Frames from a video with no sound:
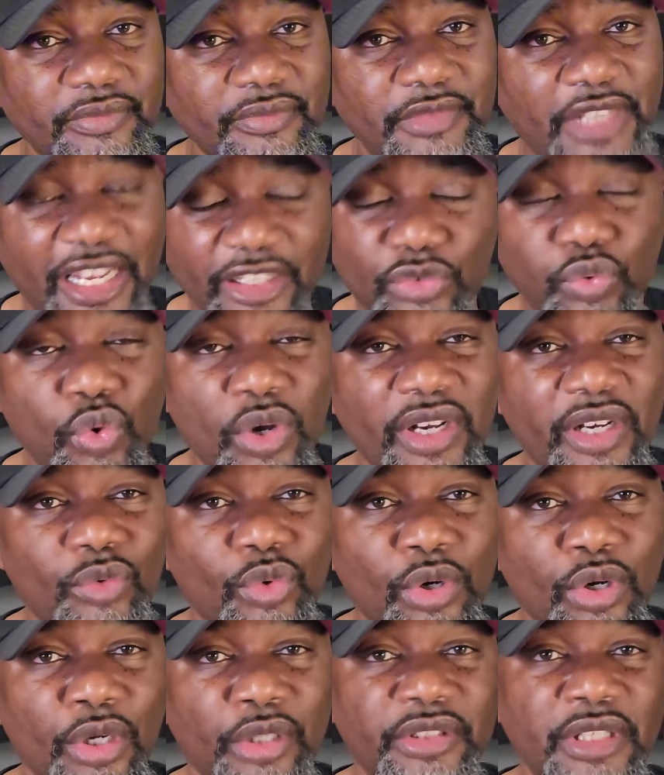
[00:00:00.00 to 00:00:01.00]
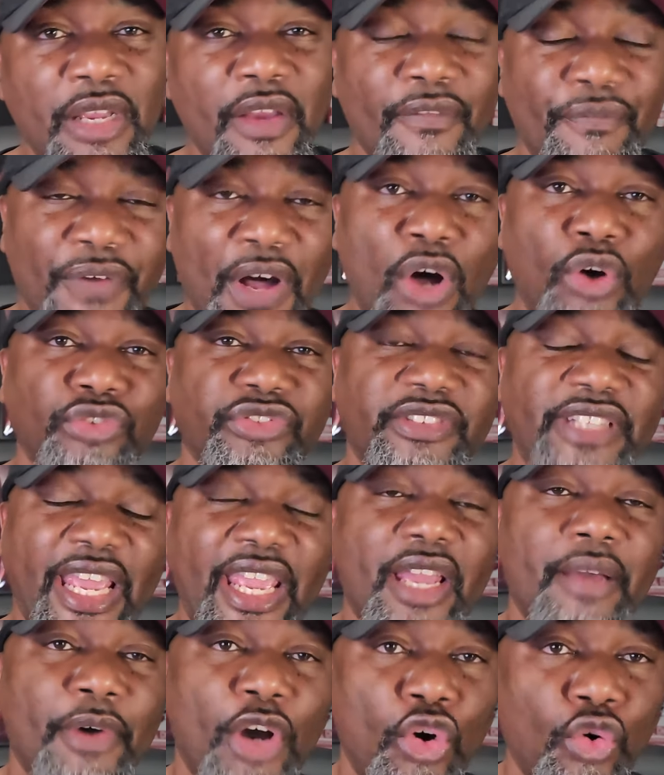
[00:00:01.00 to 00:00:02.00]
That's what it was. False
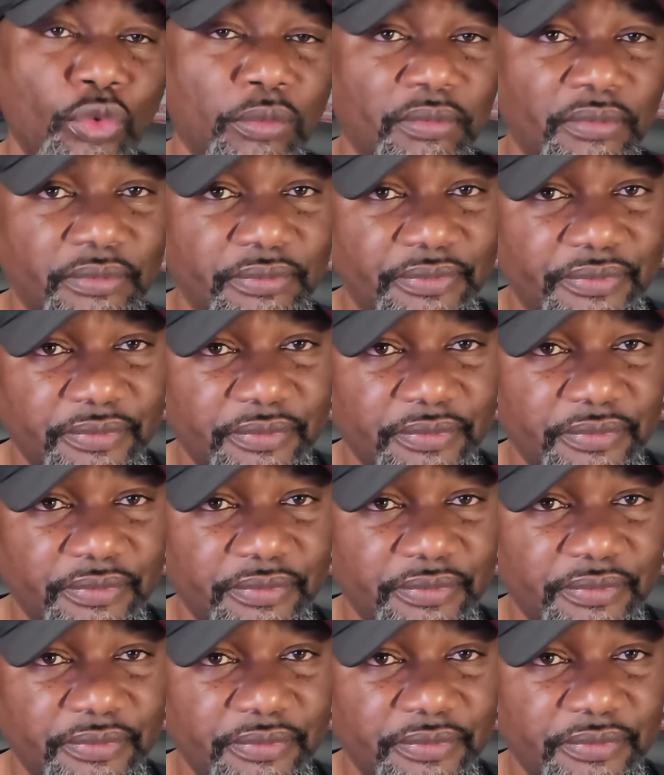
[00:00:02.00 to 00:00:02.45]
damn hope.